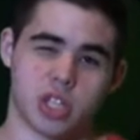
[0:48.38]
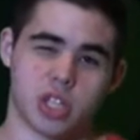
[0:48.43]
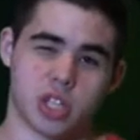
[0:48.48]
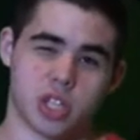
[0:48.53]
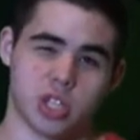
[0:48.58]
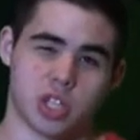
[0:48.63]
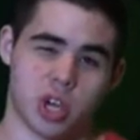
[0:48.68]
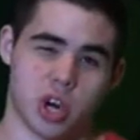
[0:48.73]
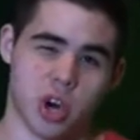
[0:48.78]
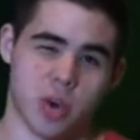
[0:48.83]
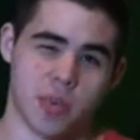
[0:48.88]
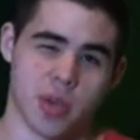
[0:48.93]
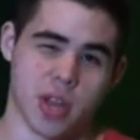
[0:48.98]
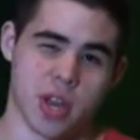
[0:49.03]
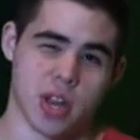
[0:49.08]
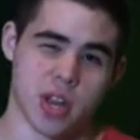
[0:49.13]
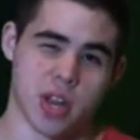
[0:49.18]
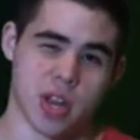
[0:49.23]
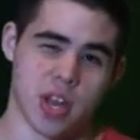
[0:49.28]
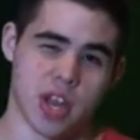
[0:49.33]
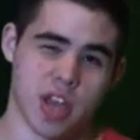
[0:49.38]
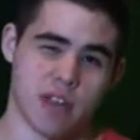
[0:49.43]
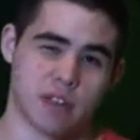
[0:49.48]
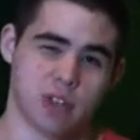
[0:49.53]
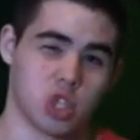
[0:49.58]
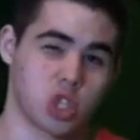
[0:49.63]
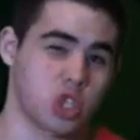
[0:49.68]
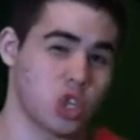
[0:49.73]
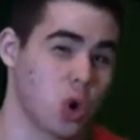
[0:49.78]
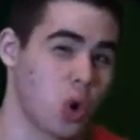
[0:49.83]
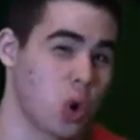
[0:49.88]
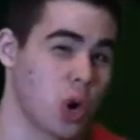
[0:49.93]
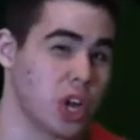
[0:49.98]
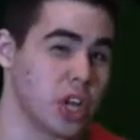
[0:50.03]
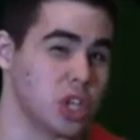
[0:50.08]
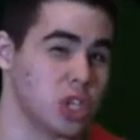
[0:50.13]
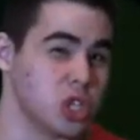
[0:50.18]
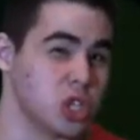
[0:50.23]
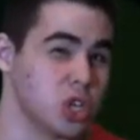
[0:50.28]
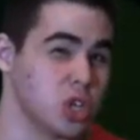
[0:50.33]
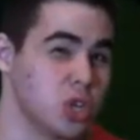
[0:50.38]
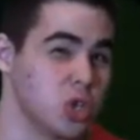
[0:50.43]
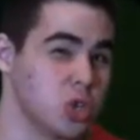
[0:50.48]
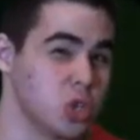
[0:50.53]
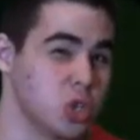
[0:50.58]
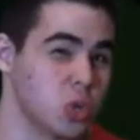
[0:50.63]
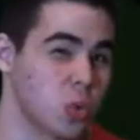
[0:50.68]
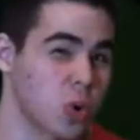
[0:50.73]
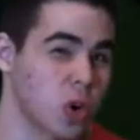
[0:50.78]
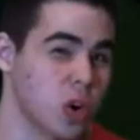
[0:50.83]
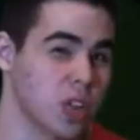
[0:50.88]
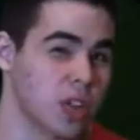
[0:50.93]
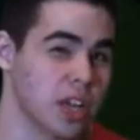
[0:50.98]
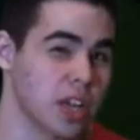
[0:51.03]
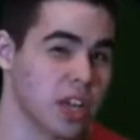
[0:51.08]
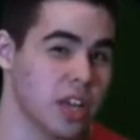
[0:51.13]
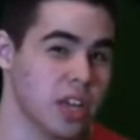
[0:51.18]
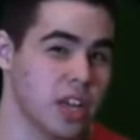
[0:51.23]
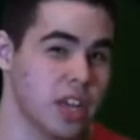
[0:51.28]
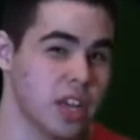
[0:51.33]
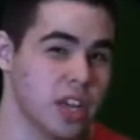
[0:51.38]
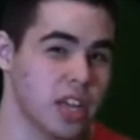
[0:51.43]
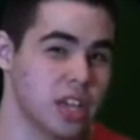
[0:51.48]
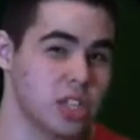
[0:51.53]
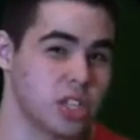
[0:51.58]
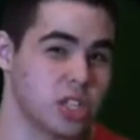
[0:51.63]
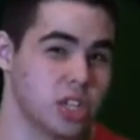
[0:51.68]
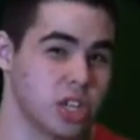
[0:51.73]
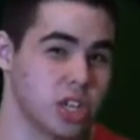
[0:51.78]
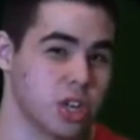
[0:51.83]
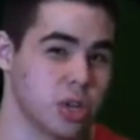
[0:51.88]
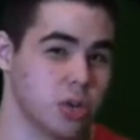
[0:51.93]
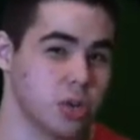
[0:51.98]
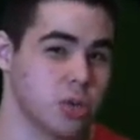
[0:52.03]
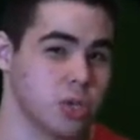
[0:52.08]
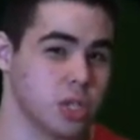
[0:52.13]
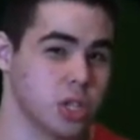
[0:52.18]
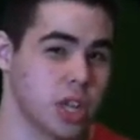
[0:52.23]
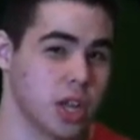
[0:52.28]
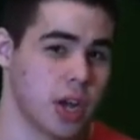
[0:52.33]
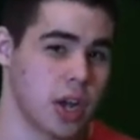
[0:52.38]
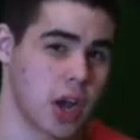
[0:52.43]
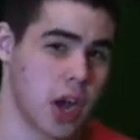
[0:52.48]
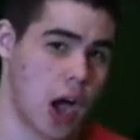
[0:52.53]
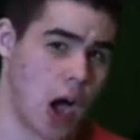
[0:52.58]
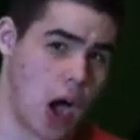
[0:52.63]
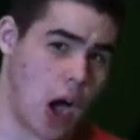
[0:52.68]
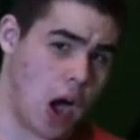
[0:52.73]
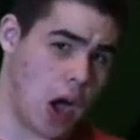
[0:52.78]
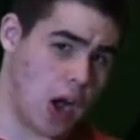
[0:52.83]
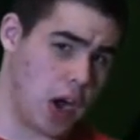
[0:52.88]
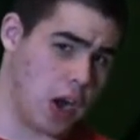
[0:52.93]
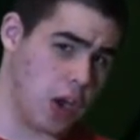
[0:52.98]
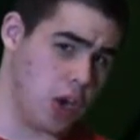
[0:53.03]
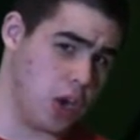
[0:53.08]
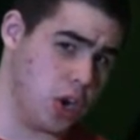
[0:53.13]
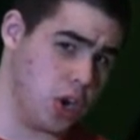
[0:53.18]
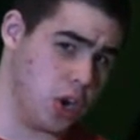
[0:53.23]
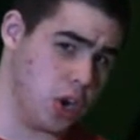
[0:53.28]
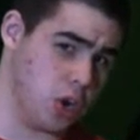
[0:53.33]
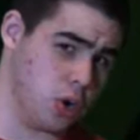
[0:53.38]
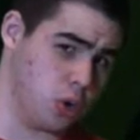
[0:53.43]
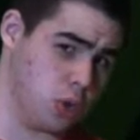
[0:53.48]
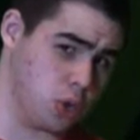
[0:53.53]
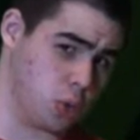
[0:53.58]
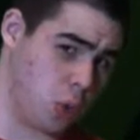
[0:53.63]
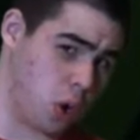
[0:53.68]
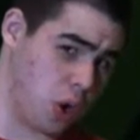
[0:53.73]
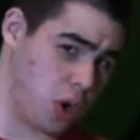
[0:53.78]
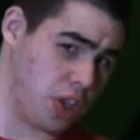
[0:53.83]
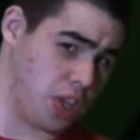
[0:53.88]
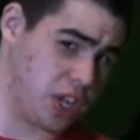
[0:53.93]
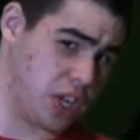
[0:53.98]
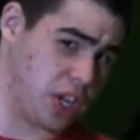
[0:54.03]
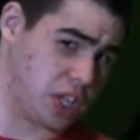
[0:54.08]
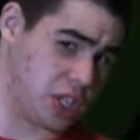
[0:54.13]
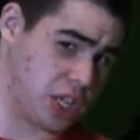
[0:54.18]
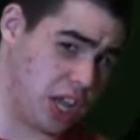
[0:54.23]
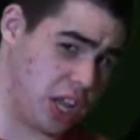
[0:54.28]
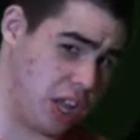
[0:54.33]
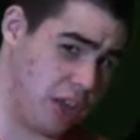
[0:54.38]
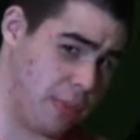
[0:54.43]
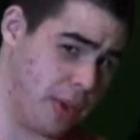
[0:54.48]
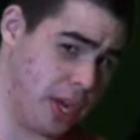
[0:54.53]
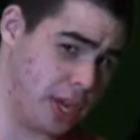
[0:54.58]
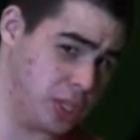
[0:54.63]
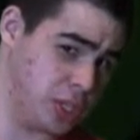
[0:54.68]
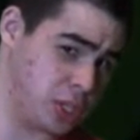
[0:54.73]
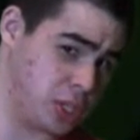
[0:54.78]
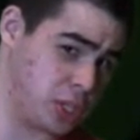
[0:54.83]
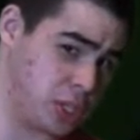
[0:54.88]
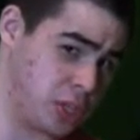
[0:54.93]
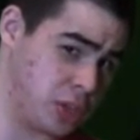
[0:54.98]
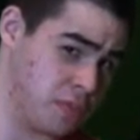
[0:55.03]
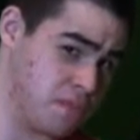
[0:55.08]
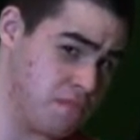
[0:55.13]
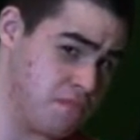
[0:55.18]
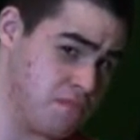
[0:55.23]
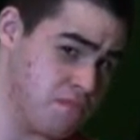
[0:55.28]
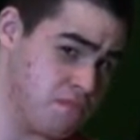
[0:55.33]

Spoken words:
to determine if a story is newsworthy is to use the 9 newsworthiness elements.